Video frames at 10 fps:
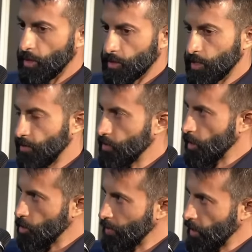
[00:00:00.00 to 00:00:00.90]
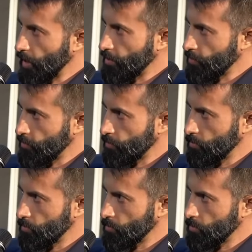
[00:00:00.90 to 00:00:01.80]
that saving a human life,
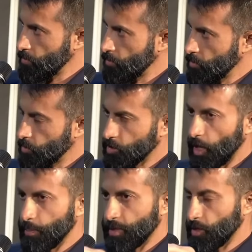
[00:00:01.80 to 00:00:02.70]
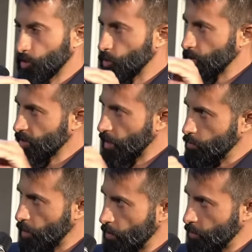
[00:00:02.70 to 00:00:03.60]
stopping a
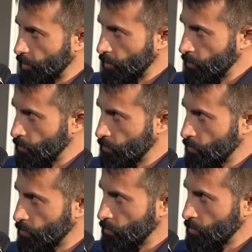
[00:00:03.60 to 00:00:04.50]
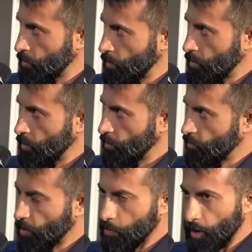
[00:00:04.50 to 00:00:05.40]
suicide bomber
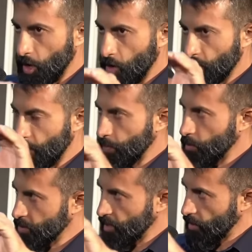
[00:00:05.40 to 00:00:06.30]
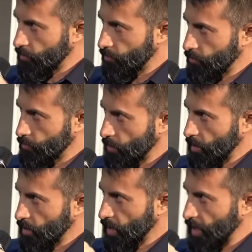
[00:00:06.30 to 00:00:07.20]
from blowing up himself
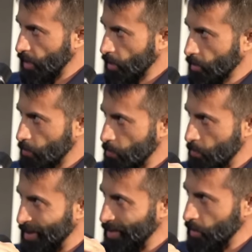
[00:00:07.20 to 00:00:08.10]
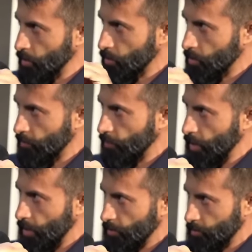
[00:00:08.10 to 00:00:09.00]
and killing many
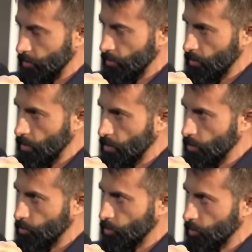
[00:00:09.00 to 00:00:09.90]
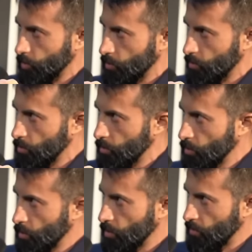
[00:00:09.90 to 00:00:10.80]
civilians in the process,
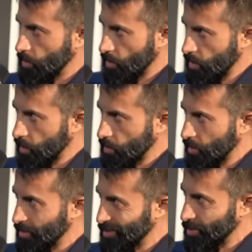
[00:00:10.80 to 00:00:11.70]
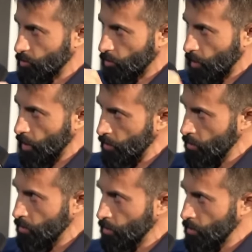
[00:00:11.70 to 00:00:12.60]
if they think that this is okay,